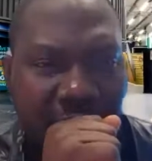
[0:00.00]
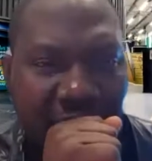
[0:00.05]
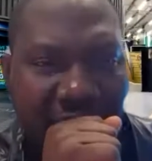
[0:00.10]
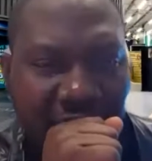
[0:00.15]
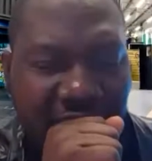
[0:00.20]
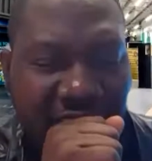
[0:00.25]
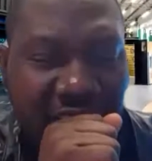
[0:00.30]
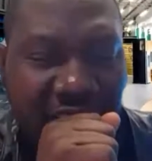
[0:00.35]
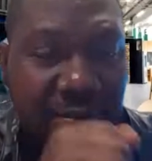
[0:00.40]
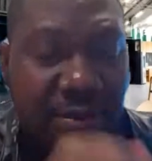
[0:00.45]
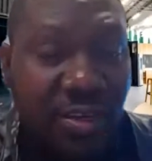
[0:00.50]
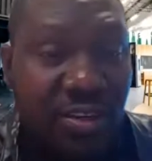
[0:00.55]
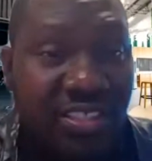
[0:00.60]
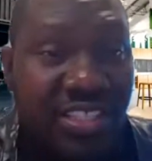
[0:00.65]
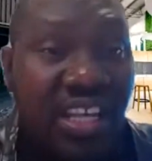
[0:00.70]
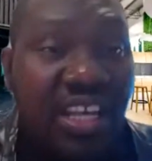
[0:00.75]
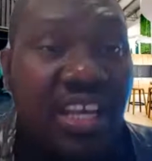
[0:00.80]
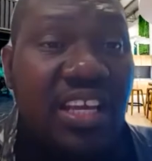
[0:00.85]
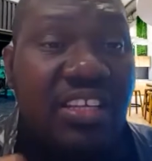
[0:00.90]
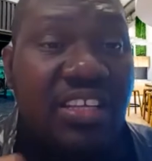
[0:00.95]
gradually, because
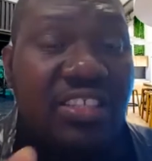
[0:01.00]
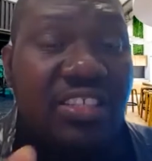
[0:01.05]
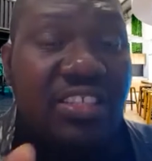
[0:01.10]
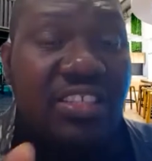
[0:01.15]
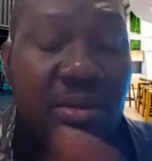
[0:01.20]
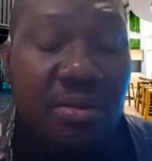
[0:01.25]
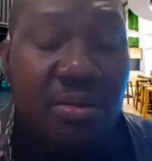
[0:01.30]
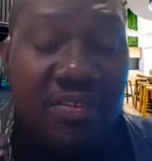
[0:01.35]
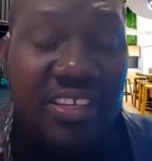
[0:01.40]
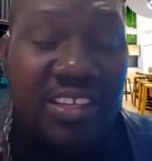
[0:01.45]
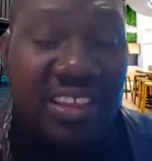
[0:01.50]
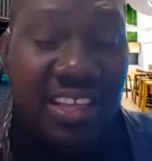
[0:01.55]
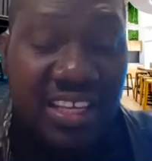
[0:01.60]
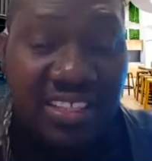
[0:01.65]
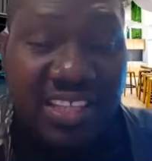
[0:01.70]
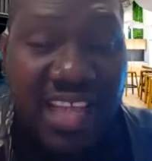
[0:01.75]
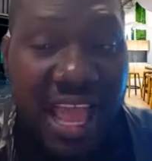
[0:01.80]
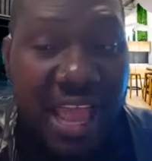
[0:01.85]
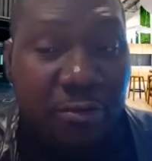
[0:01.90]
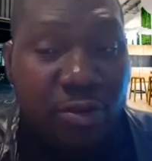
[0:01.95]
some of the things
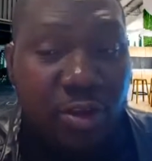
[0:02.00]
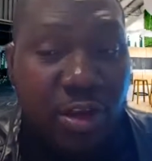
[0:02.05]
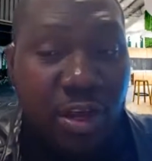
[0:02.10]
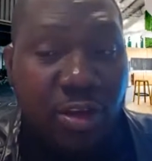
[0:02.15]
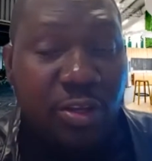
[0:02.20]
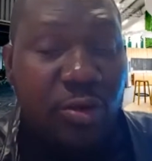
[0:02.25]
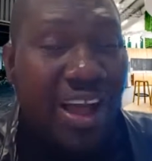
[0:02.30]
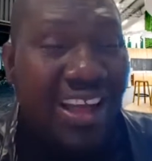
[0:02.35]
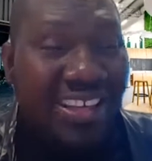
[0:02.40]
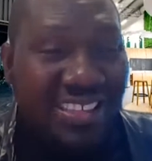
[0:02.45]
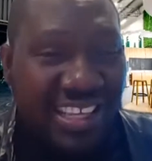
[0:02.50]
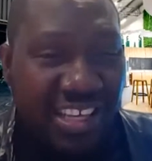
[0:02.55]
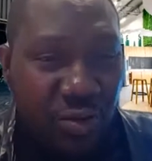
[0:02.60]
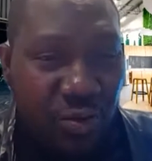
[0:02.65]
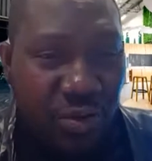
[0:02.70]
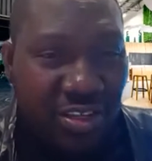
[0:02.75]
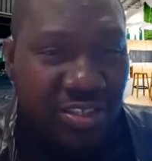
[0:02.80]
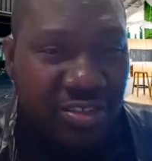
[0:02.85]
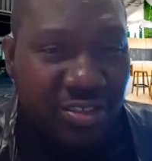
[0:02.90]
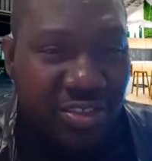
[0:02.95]
you're going to ask in
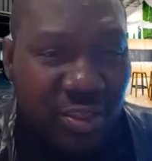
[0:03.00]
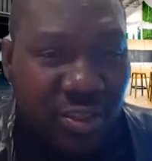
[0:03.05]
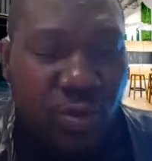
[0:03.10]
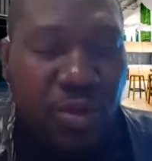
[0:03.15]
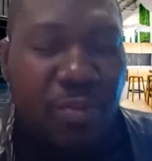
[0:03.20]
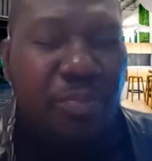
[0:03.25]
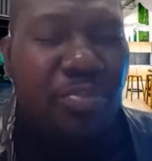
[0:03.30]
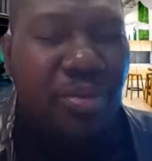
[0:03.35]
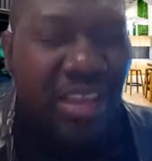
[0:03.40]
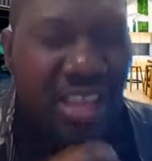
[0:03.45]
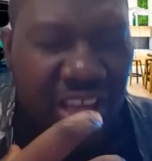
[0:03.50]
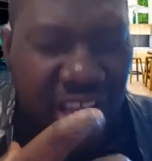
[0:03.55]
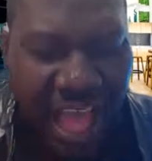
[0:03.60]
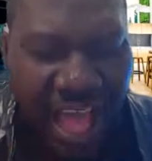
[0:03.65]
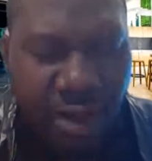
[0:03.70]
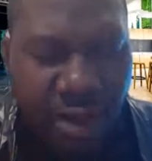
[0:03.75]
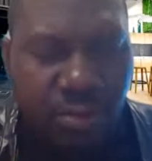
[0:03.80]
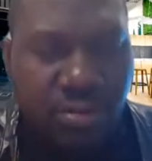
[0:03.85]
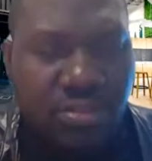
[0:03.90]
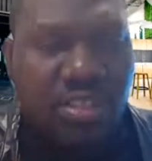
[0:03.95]
questions will bring
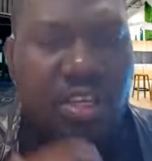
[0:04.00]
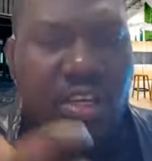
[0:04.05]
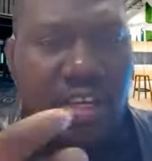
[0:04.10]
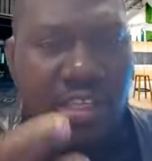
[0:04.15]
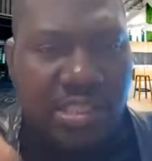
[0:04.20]
out